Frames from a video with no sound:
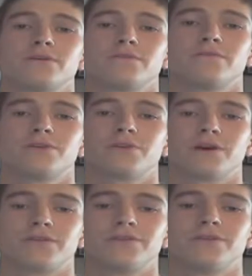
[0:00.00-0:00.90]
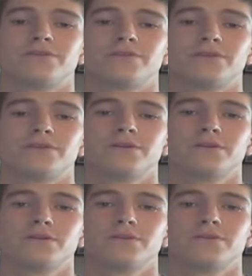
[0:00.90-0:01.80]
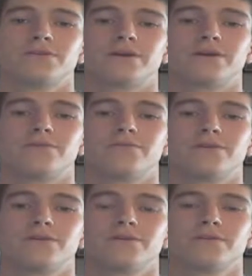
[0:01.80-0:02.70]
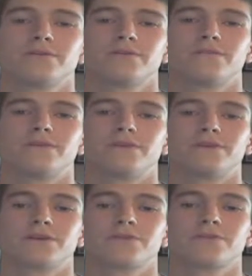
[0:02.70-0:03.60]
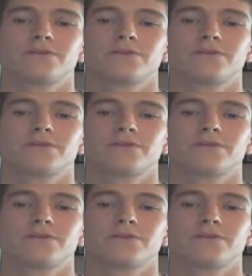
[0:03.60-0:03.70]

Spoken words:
fish authenticity, sound, physics,